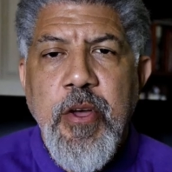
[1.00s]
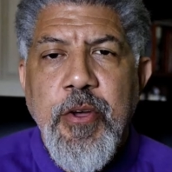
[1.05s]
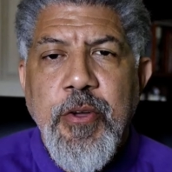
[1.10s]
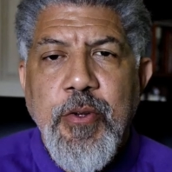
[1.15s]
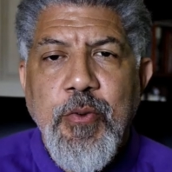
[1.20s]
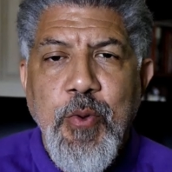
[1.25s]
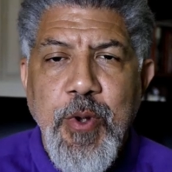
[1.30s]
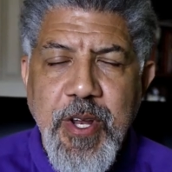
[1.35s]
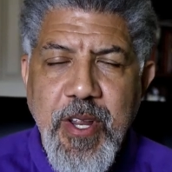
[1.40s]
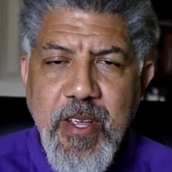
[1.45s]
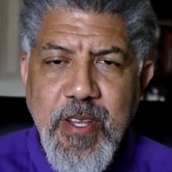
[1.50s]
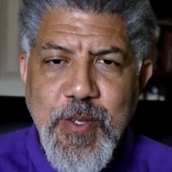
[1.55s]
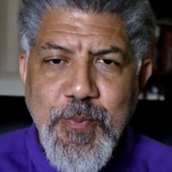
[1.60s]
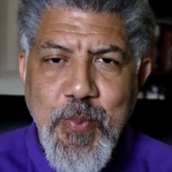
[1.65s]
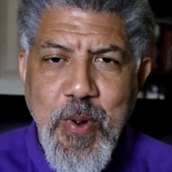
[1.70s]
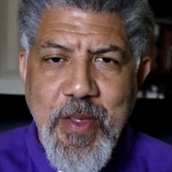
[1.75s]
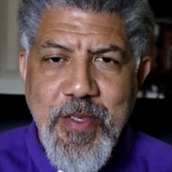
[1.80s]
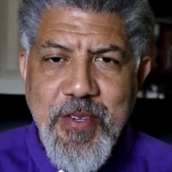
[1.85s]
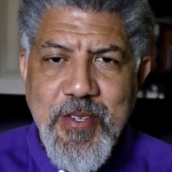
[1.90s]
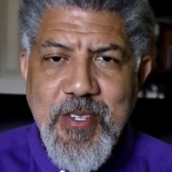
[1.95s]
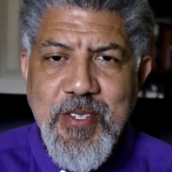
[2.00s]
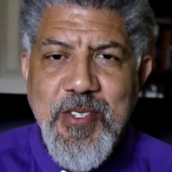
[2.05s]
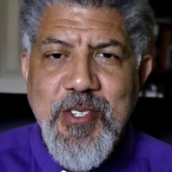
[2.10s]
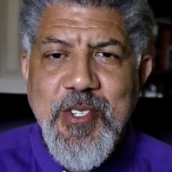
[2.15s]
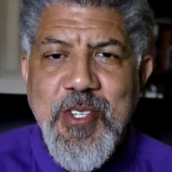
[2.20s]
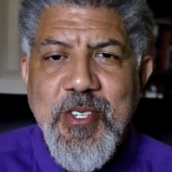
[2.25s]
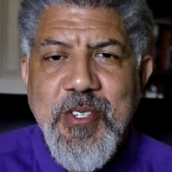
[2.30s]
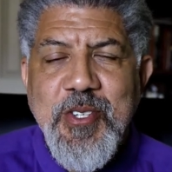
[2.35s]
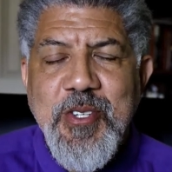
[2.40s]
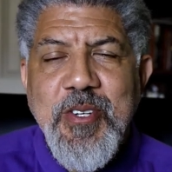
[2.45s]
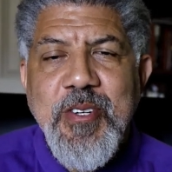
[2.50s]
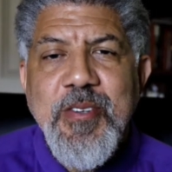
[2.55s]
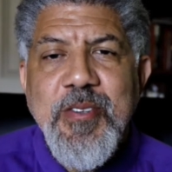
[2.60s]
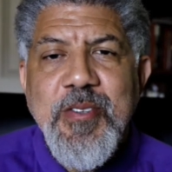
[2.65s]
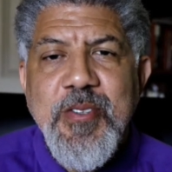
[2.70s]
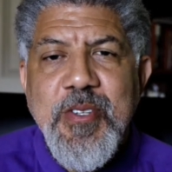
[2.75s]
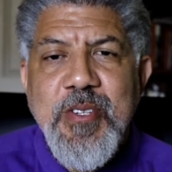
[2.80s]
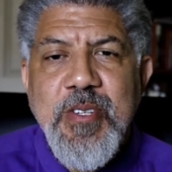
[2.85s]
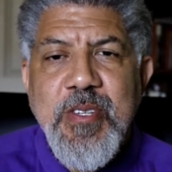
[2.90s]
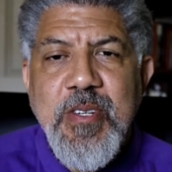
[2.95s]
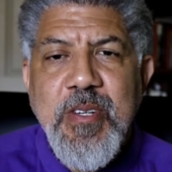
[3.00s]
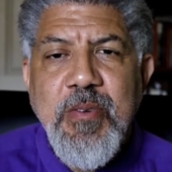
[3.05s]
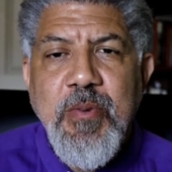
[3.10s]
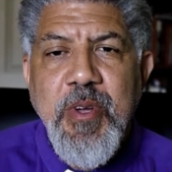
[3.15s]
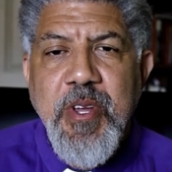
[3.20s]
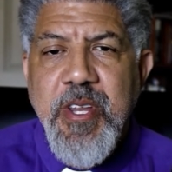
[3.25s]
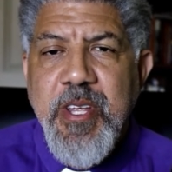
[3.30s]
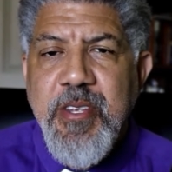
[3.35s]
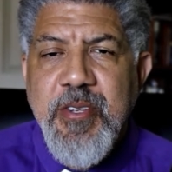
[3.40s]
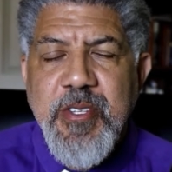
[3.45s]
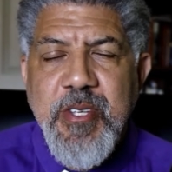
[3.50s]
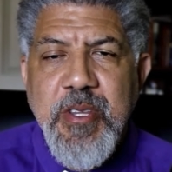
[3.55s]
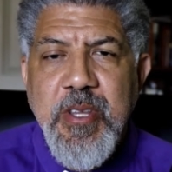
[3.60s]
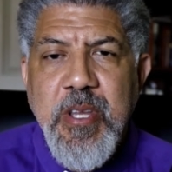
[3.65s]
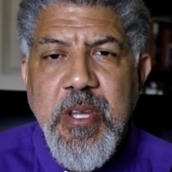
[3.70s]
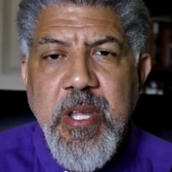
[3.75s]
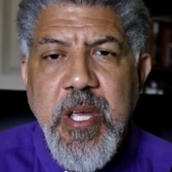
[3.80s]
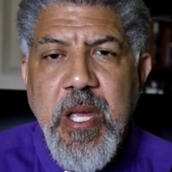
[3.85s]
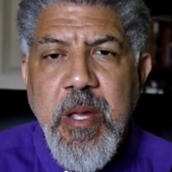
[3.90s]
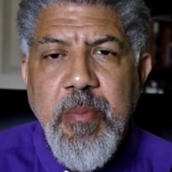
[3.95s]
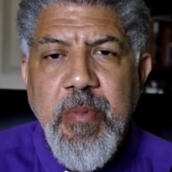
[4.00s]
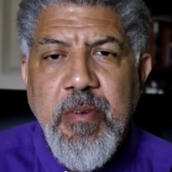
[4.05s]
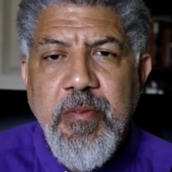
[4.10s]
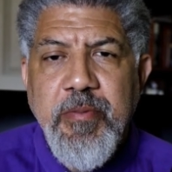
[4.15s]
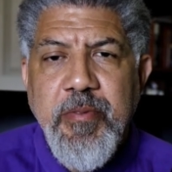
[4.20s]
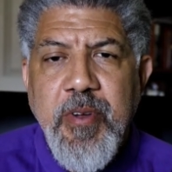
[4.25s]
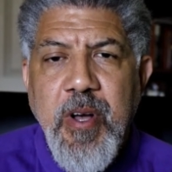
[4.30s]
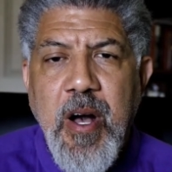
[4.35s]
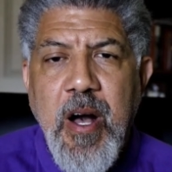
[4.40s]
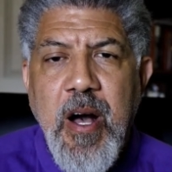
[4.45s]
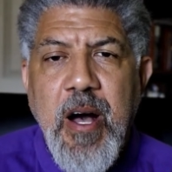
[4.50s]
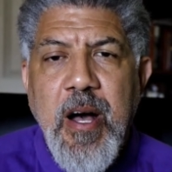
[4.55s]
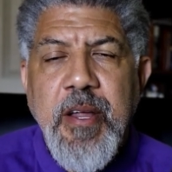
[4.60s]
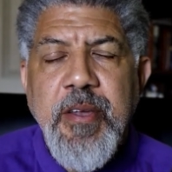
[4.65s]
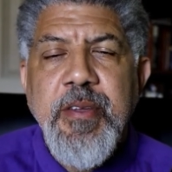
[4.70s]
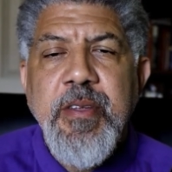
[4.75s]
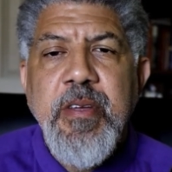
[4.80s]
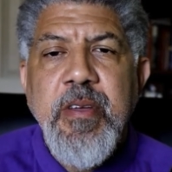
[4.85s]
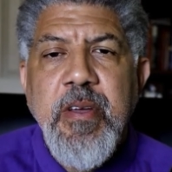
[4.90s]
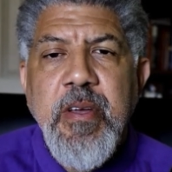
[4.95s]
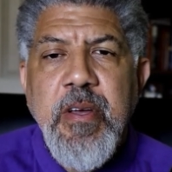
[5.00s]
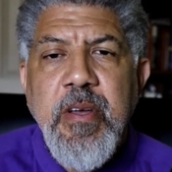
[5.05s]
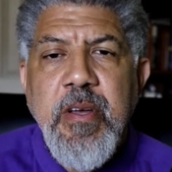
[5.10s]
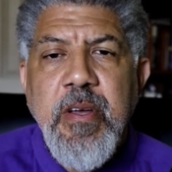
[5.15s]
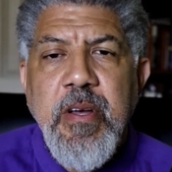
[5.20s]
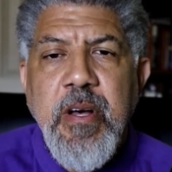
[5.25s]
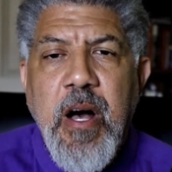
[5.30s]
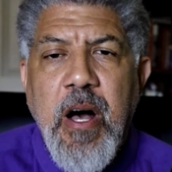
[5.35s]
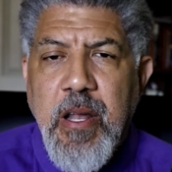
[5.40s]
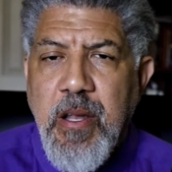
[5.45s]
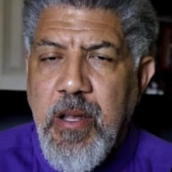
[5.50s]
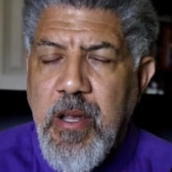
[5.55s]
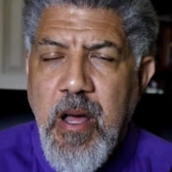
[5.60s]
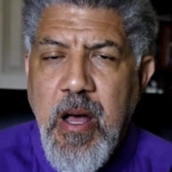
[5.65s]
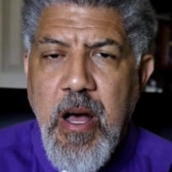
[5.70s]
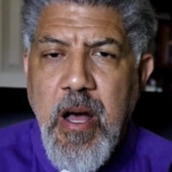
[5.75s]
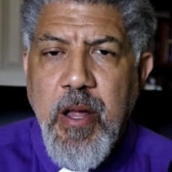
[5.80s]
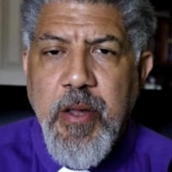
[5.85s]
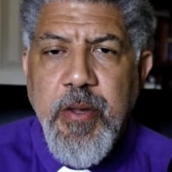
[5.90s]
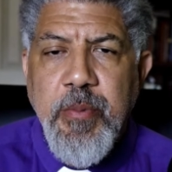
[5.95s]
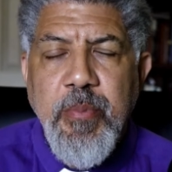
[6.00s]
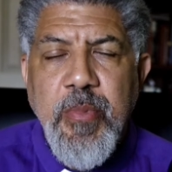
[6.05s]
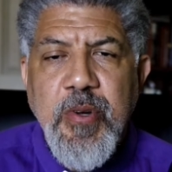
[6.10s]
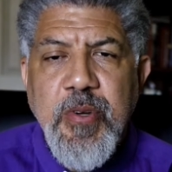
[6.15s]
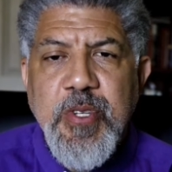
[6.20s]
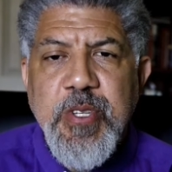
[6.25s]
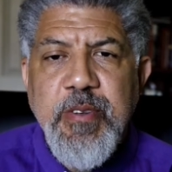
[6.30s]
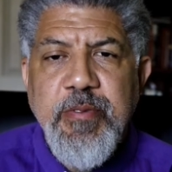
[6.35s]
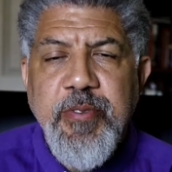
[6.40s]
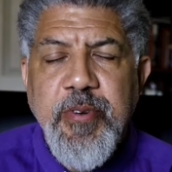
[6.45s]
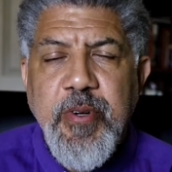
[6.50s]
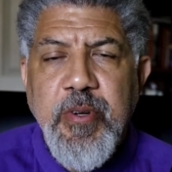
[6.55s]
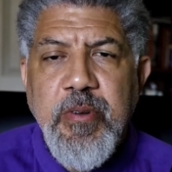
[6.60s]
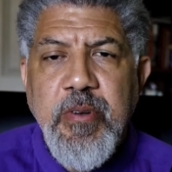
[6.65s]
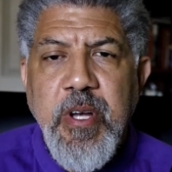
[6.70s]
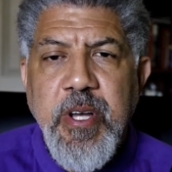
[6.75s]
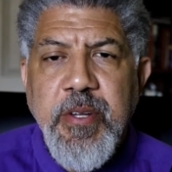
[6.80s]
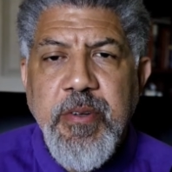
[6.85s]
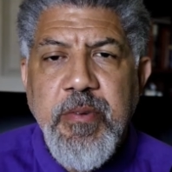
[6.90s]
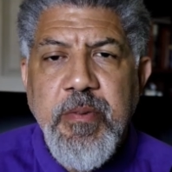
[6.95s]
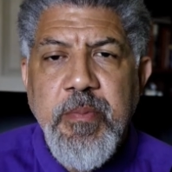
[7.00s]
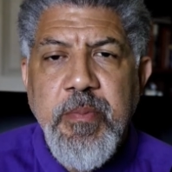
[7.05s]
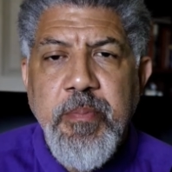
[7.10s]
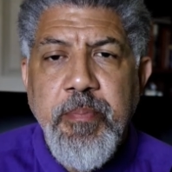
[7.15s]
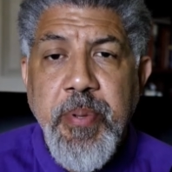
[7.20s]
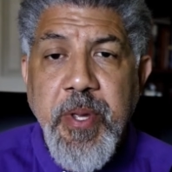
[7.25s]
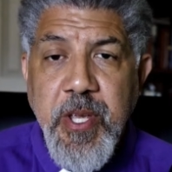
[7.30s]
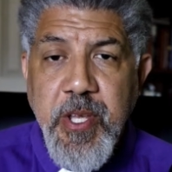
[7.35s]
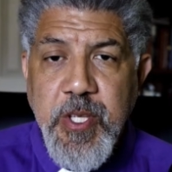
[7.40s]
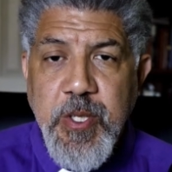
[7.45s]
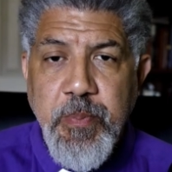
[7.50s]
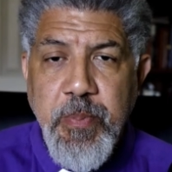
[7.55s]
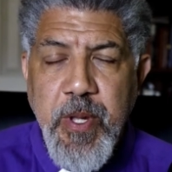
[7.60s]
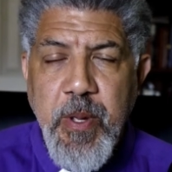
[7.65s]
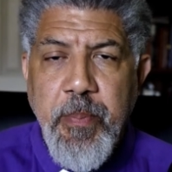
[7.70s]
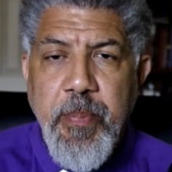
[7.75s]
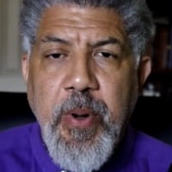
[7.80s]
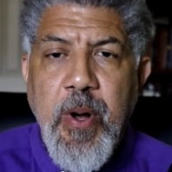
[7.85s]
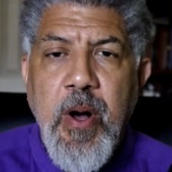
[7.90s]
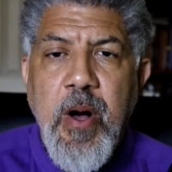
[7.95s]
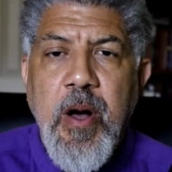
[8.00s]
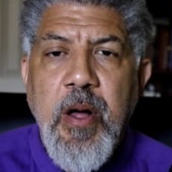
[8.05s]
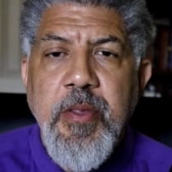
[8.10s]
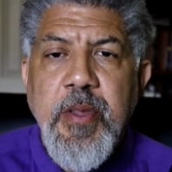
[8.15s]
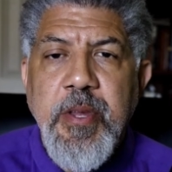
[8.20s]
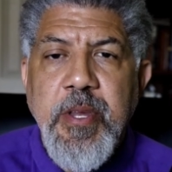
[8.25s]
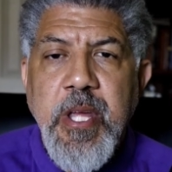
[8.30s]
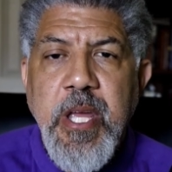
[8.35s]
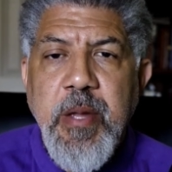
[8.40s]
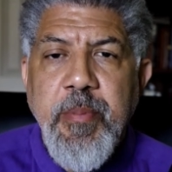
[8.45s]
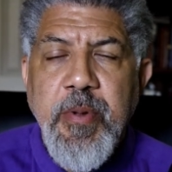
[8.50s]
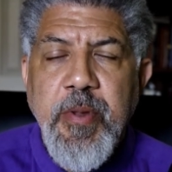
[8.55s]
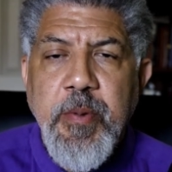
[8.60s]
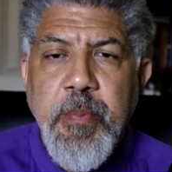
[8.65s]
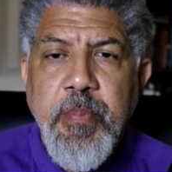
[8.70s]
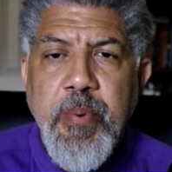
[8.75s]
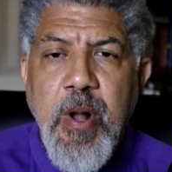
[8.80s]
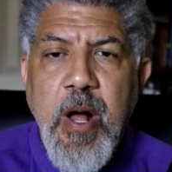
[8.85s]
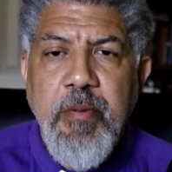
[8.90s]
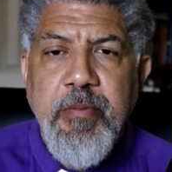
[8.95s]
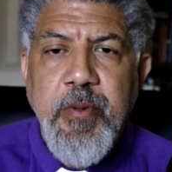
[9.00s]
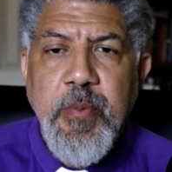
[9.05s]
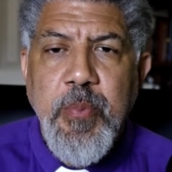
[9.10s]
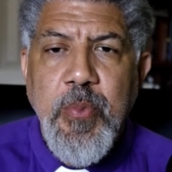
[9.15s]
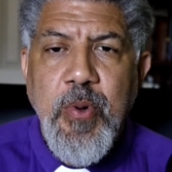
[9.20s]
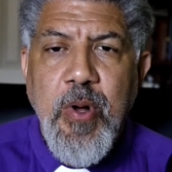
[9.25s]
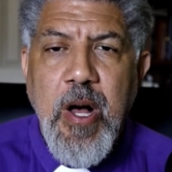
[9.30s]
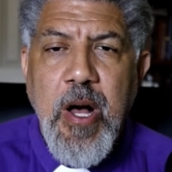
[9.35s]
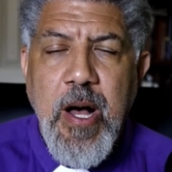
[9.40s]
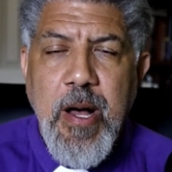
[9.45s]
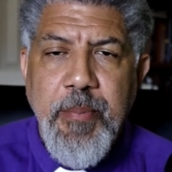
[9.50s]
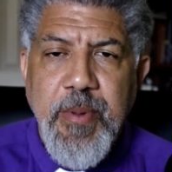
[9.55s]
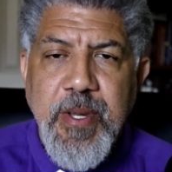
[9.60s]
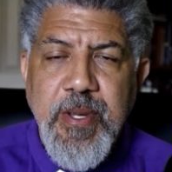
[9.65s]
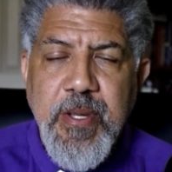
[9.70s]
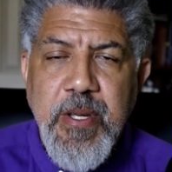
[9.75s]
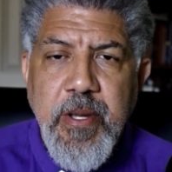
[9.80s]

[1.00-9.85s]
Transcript: Greetings, brothers and sisters. Greetings in the name of God, Allah the Merciful, and peace be upon the name of the Prophet Muhammad.